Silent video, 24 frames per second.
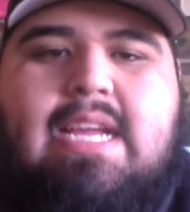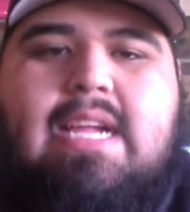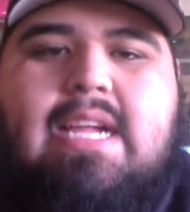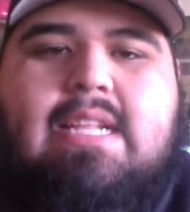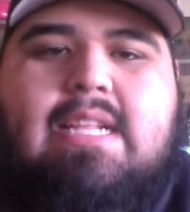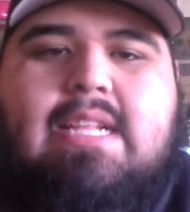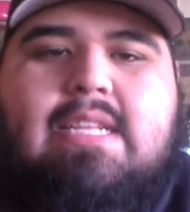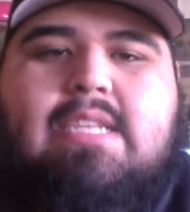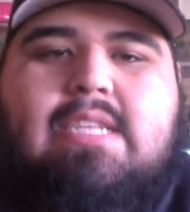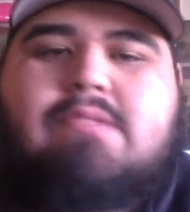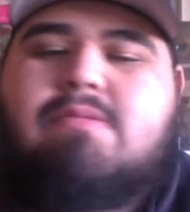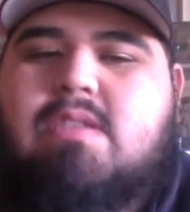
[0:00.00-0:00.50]

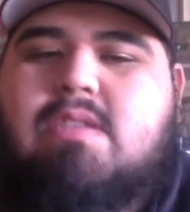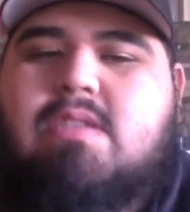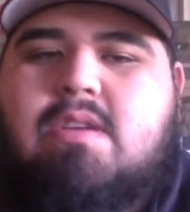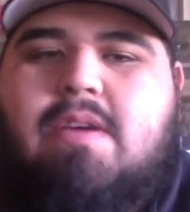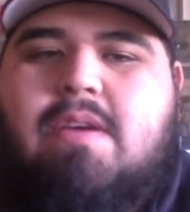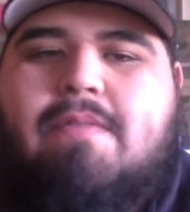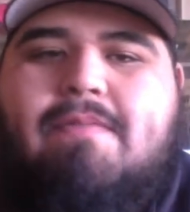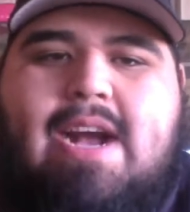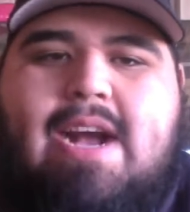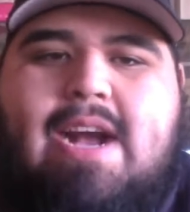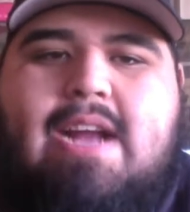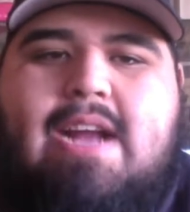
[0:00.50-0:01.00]
These were
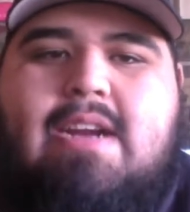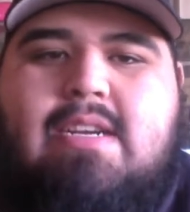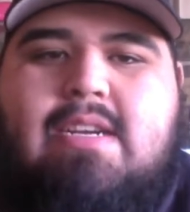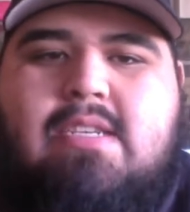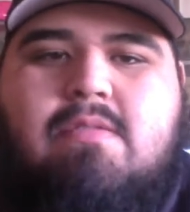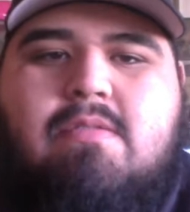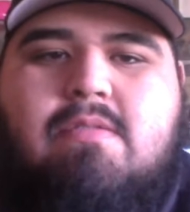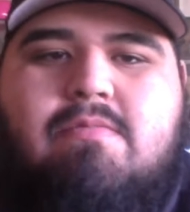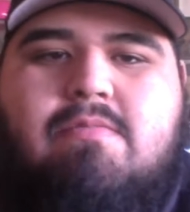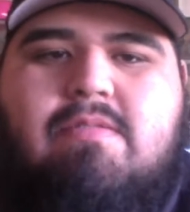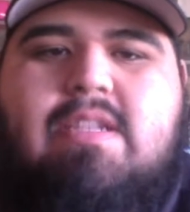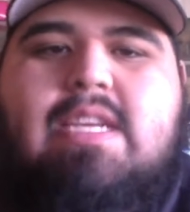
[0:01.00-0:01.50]
two fighters
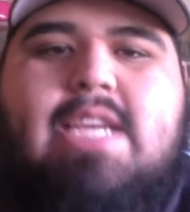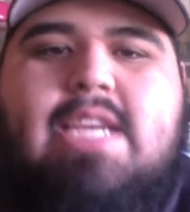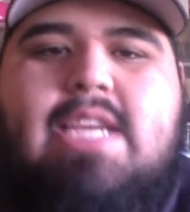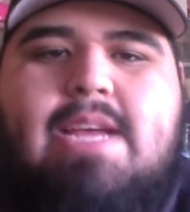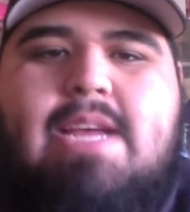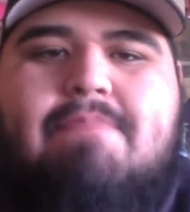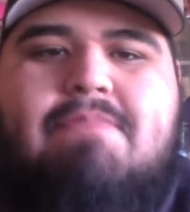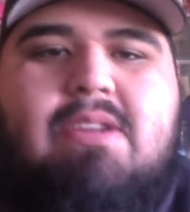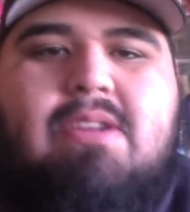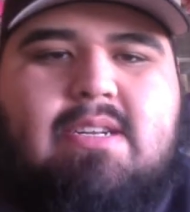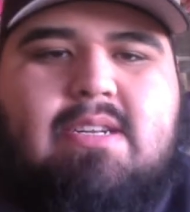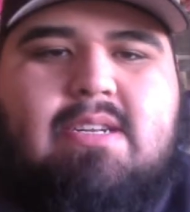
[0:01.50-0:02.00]
who really
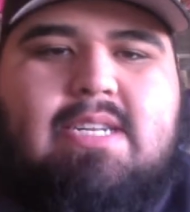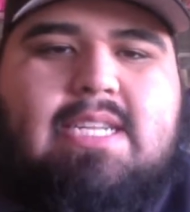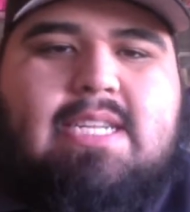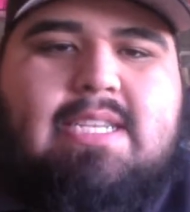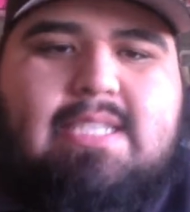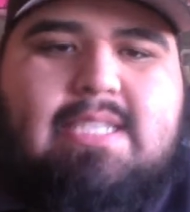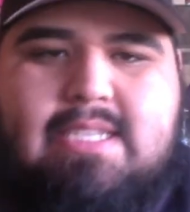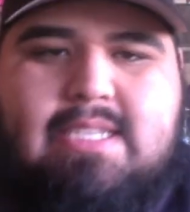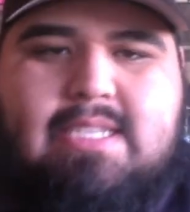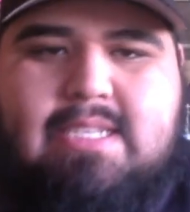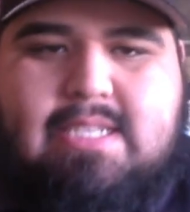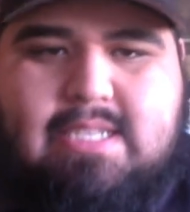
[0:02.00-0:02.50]
kept their
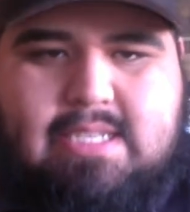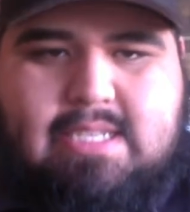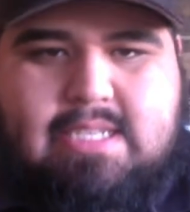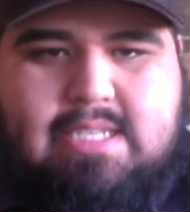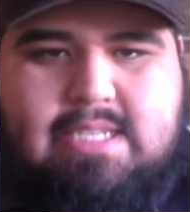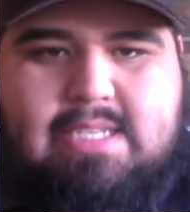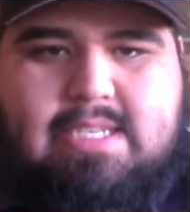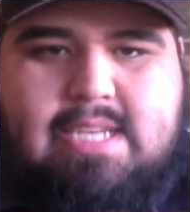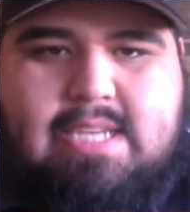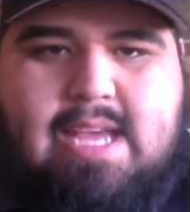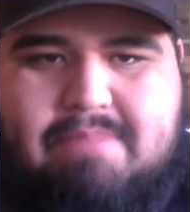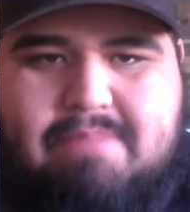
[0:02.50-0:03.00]
distance in
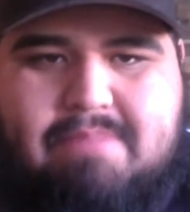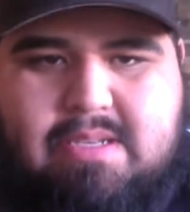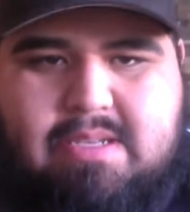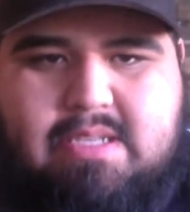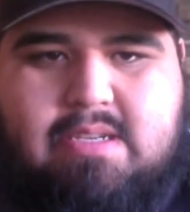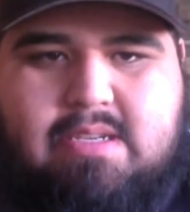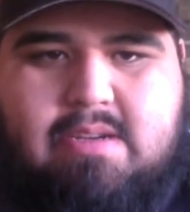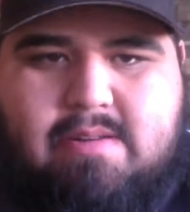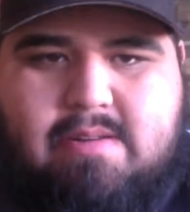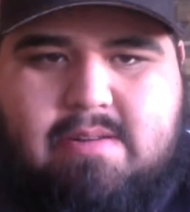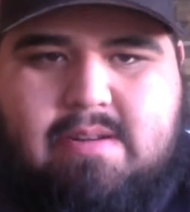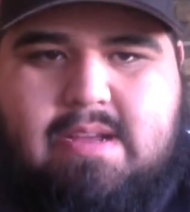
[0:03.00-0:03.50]
this
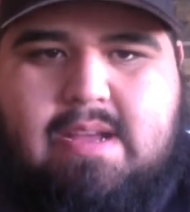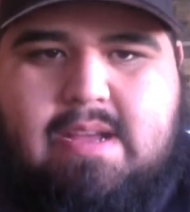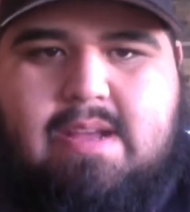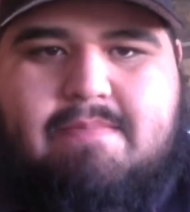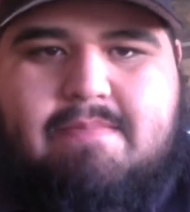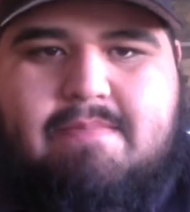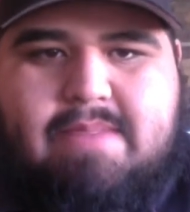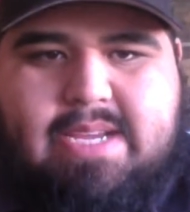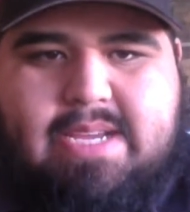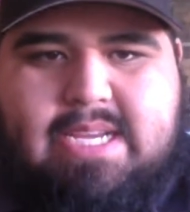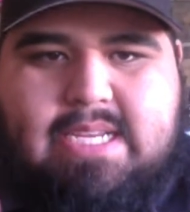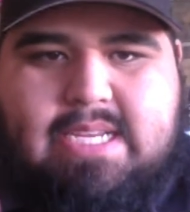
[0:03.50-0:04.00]
episode
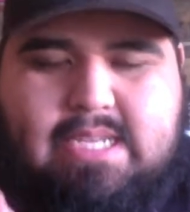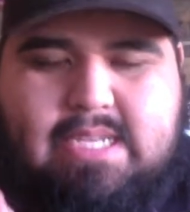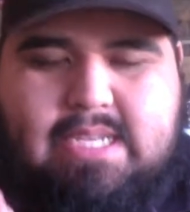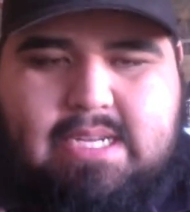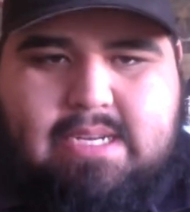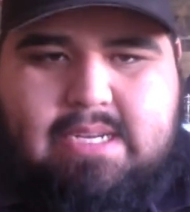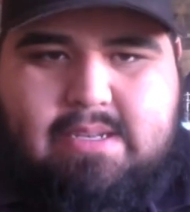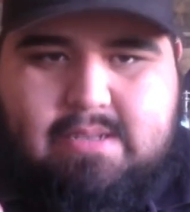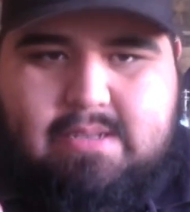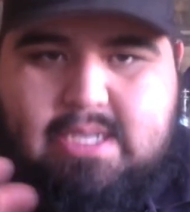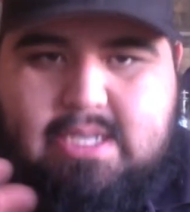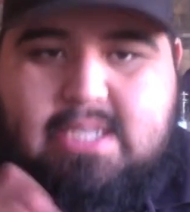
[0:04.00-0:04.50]
because
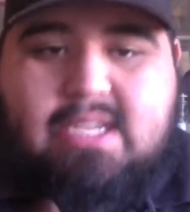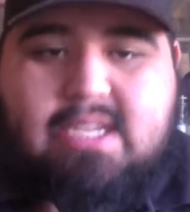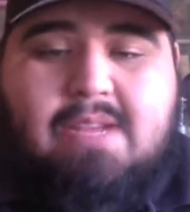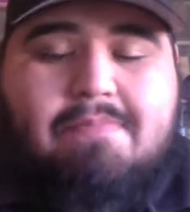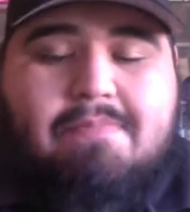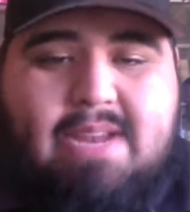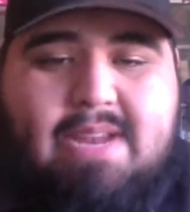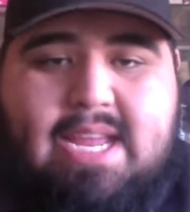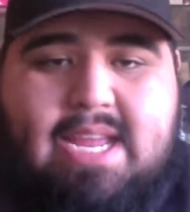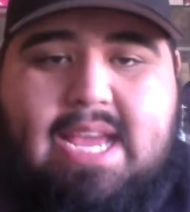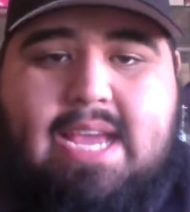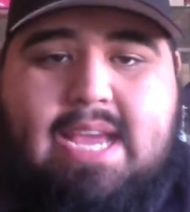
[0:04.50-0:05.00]
Jessica
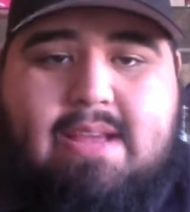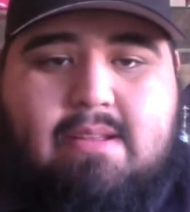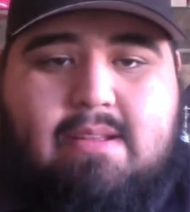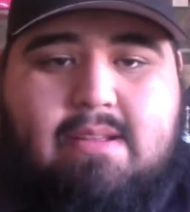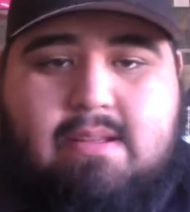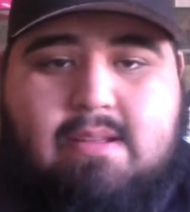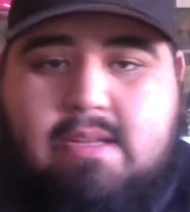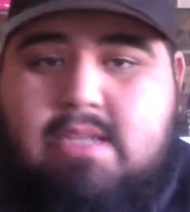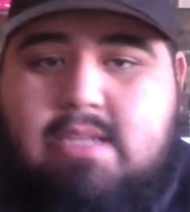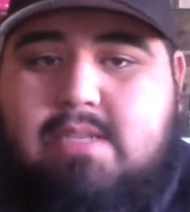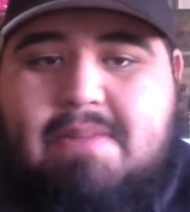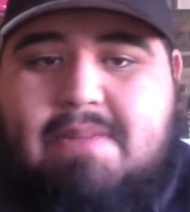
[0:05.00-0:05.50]
Penne,
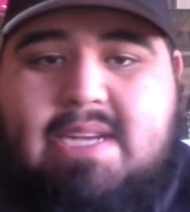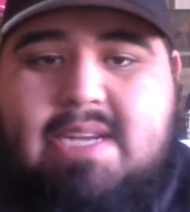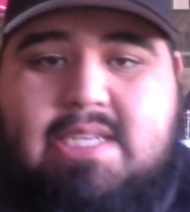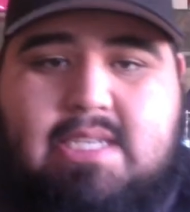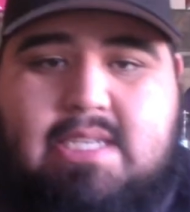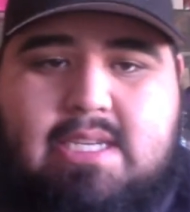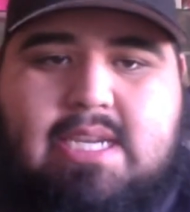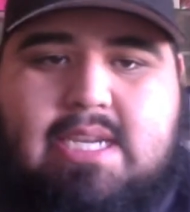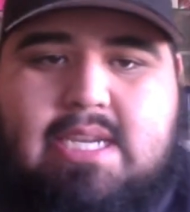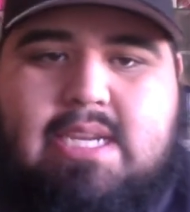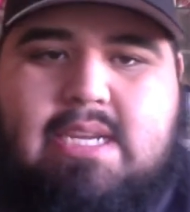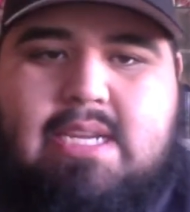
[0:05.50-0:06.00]

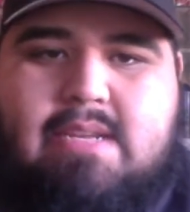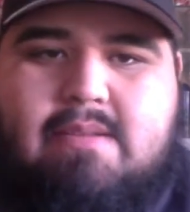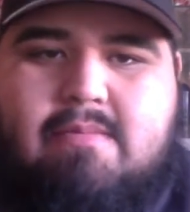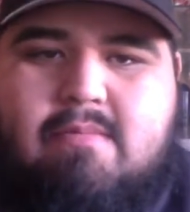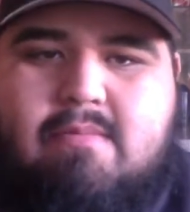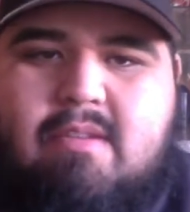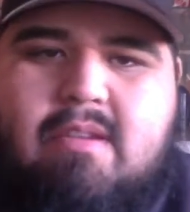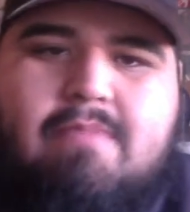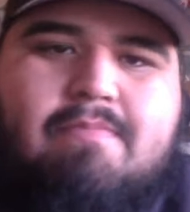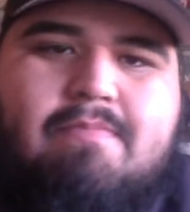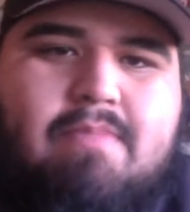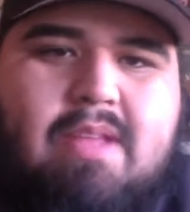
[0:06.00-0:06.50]
especially,
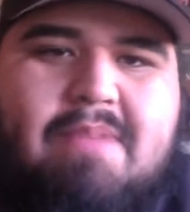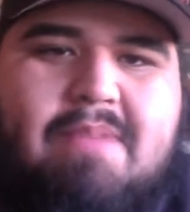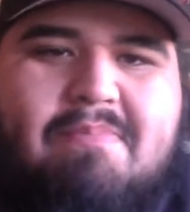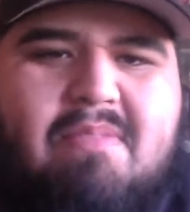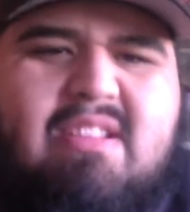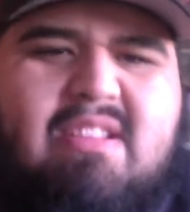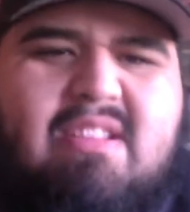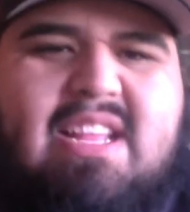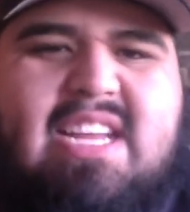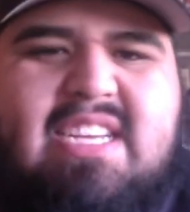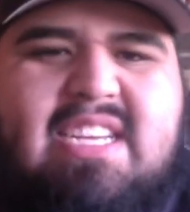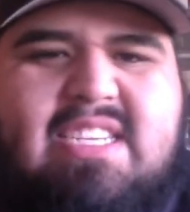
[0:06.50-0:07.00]
well, they
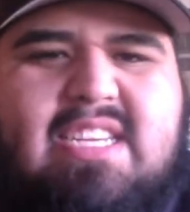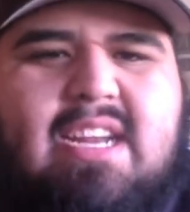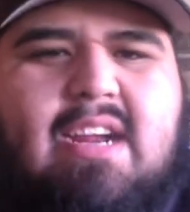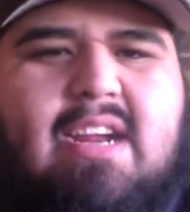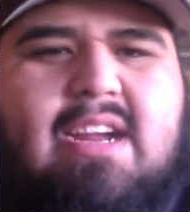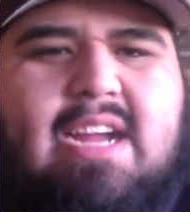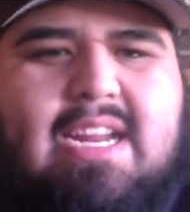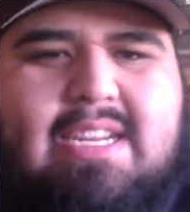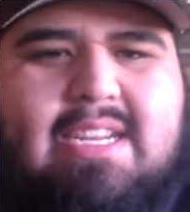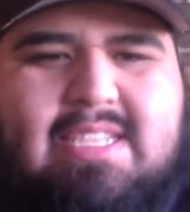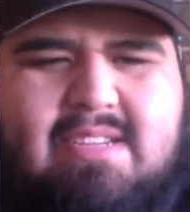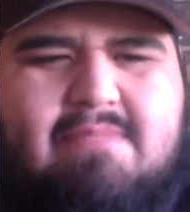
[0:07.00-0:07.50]
both actually are
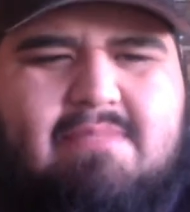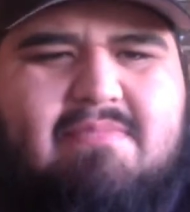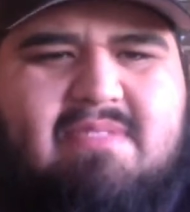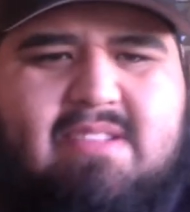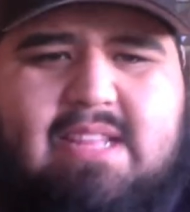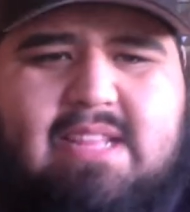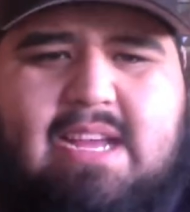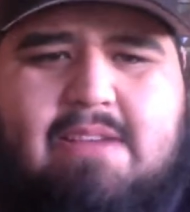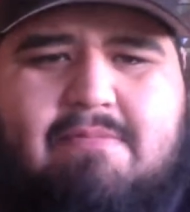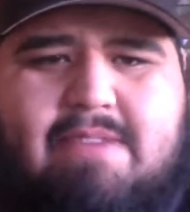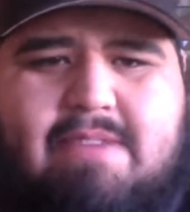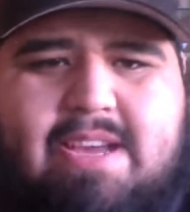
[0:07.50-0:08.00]
kind of
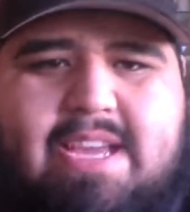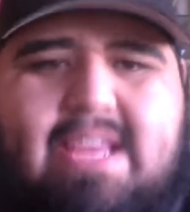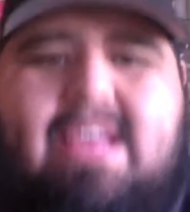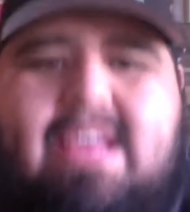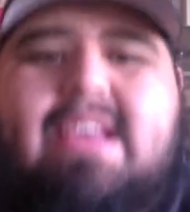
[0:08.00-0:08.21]
similar that way.